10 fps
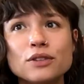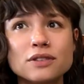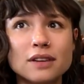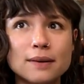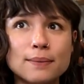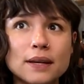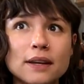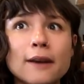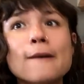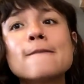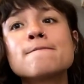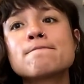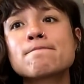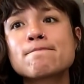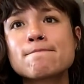which is going to be
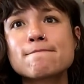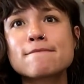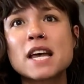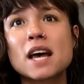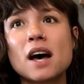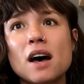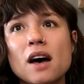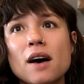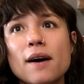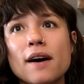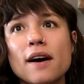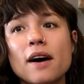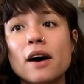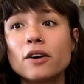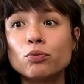
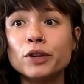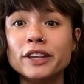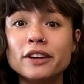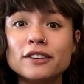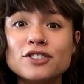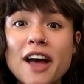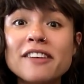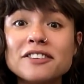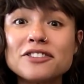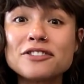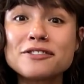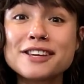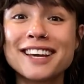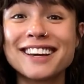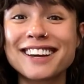a really good challenge
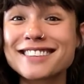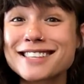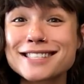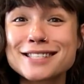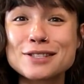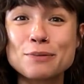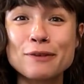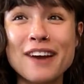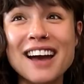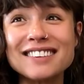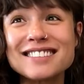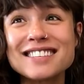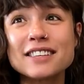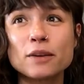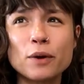because it's super fast.
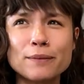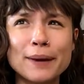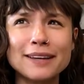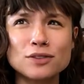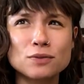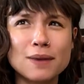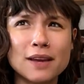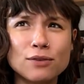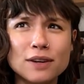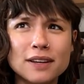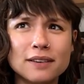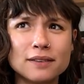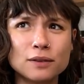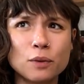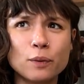The one by
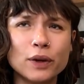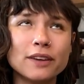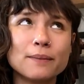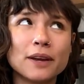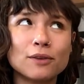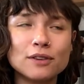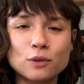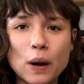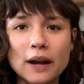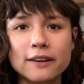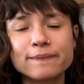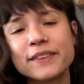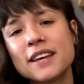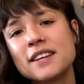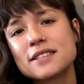William Henry Squire.
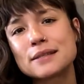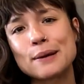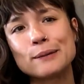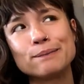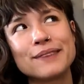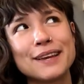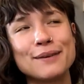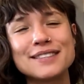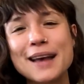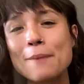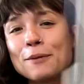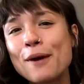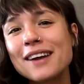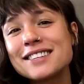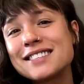So anyways, happy
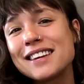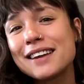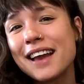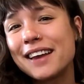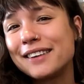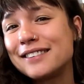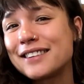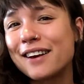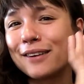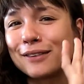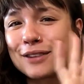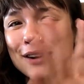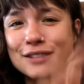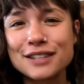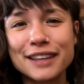practicing, and I'll
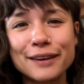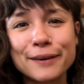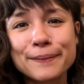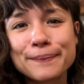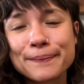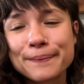talk to you later.